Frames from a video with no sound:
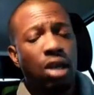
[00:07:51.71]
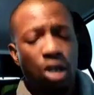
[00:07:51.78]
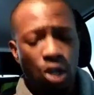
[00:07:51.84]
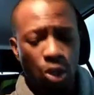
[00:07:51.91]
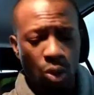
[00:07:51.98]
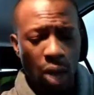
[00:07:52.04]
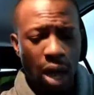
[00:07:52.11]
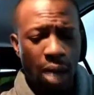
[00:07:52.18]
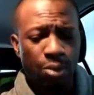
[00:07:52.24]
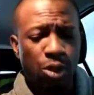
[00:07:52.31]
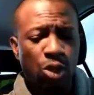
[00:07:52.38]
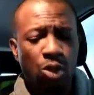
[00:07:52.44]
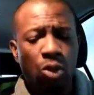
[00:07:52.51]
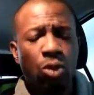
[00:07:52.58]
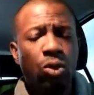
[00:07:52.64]
You
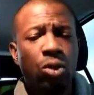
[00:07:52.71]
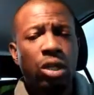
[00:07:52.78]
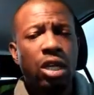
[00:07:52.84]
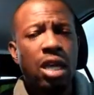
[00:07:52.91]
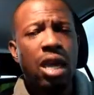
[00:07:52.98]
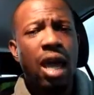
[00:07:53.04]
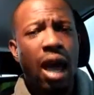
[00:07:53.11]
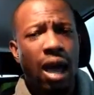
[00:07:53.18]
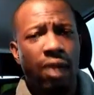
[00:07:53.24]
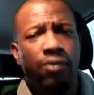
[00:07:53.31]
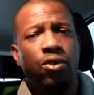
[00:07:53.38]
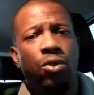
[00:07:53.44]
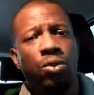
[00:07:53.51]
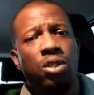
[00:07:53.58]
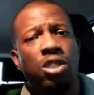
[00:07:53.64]
absolutely have to
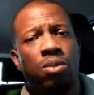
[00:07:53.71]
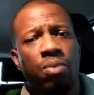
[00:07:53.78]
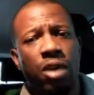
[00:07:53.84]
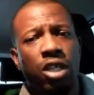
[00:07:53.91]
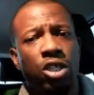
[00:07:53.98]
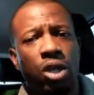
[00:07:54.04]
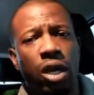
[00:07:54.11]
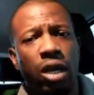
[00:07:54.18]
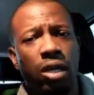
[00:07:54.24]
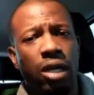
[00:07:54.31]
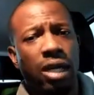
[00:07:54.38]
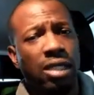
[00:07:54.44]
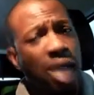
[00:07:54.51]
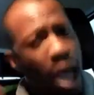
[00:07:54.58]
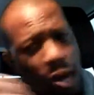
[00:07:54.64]
respect your
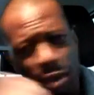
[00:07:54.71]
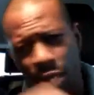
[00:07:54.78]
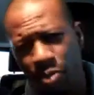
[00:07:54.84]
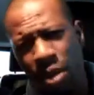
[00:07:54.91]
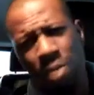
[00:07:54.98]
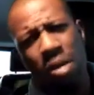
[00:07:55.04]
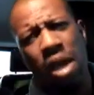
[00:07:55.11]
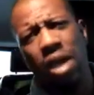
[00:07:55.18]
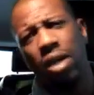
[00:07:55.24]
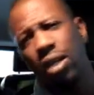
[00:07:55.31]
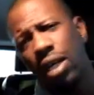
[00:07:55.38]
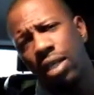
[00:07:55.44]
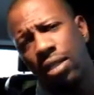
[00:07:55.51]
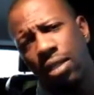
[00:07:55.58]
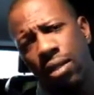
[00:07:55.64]
elders. I respect my
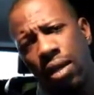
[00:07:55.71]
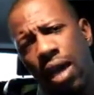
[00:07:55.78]
elders.